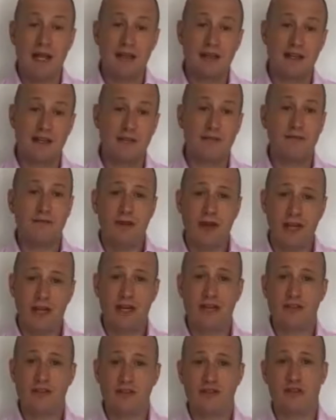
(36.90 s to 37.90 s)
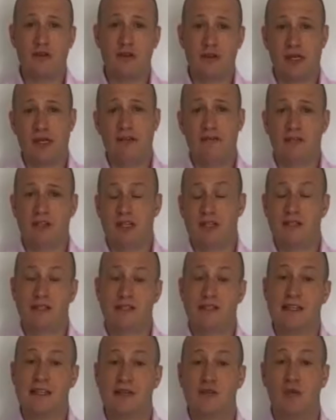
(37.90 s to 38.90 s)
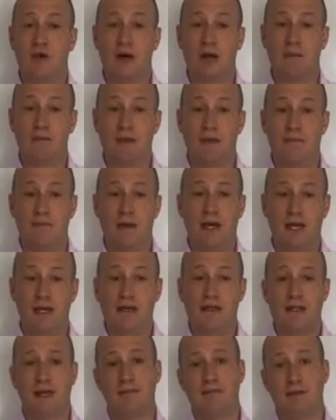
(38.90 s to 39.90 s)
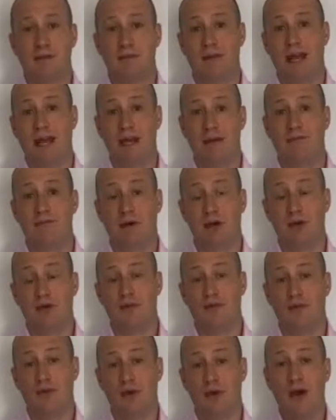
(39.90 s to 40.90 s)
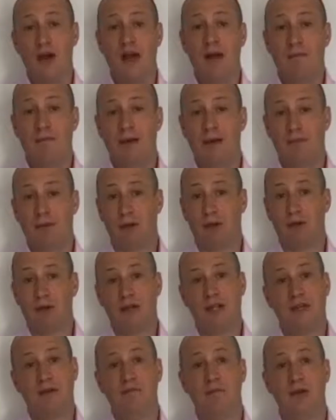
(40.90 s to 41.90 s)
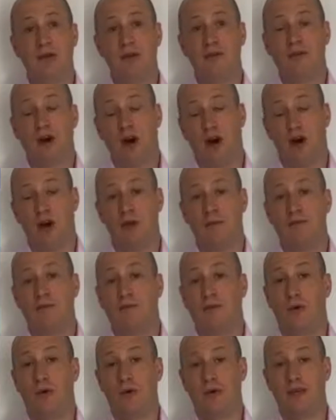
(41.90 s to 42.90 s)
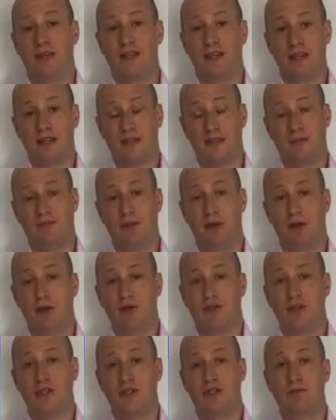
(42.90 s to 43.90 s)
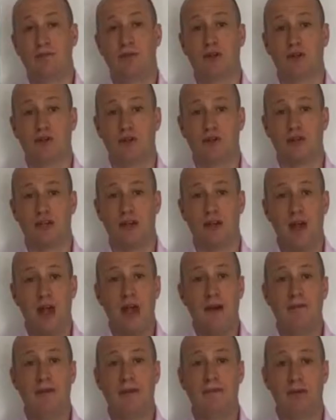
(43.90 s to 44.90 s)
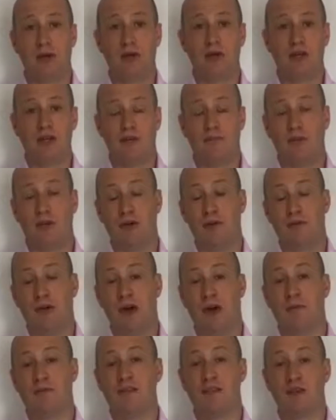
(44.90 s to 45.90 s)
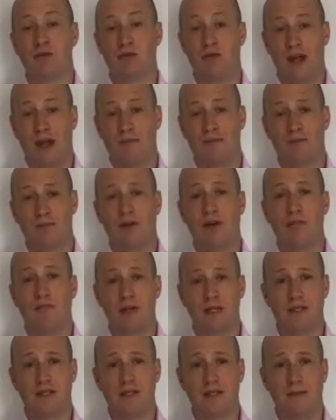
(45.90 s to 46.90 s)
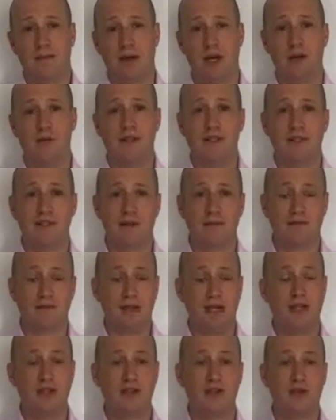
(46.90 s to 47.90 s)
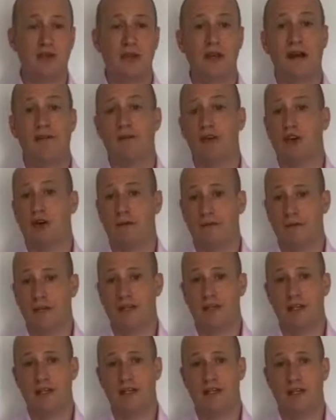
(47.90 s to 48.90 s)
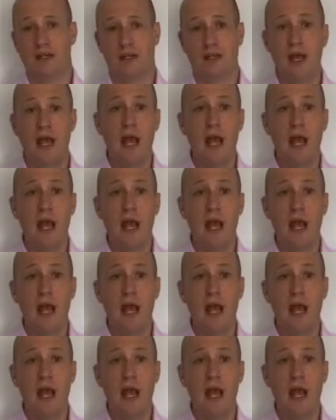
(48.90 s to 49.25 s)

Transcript: There's fairly strong evidence that there's quite a bit of pent-up demand, both for people looking to move home for things to purchase, but also people looking to move homes to rent properties at the moment. So make sure you have a conversation